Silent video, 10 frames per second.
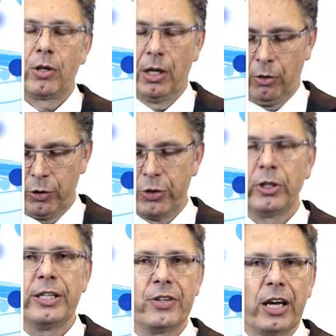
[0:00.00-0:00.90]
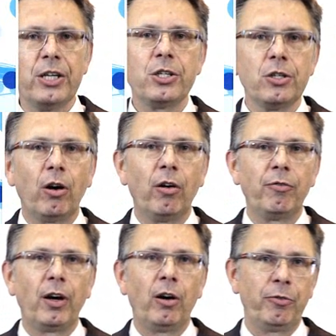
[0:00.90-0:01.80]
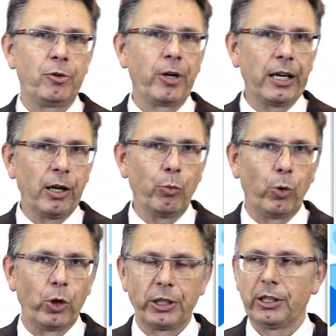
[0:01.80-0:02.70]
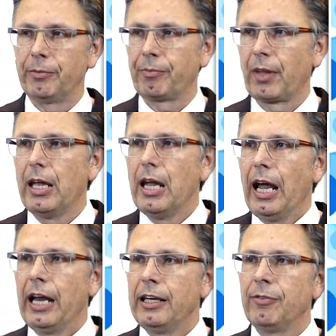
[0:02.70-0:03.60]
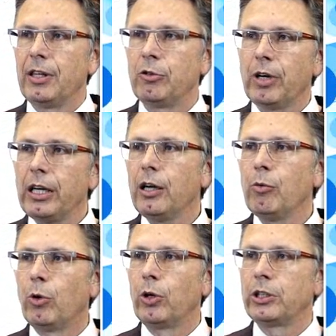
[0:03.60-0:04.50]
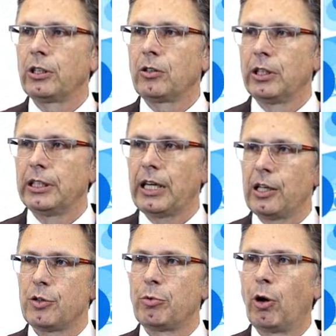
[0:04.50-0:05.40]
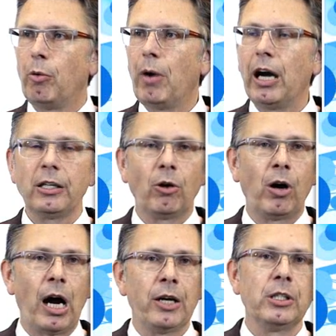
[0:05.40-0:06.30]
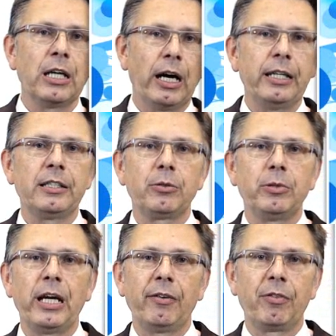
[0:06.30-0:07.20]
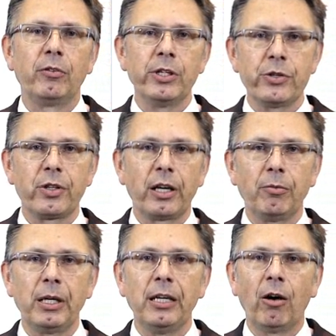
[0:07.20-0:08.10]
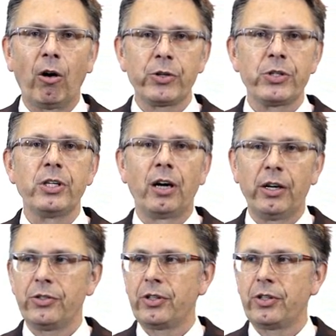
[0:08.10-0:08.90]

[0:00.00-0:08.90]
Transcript: ozonization of drinking water. And if the drinking water contains bromide or iodide, we have the risk that we oxidize